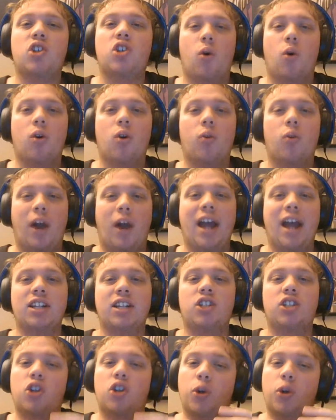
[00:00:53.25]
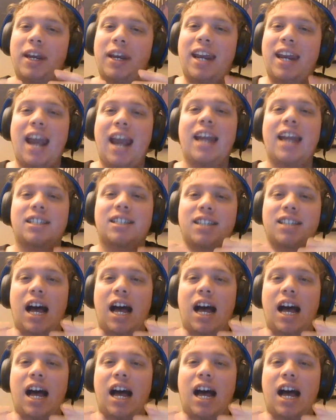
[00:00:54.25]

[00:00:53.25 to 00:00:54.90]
your right to create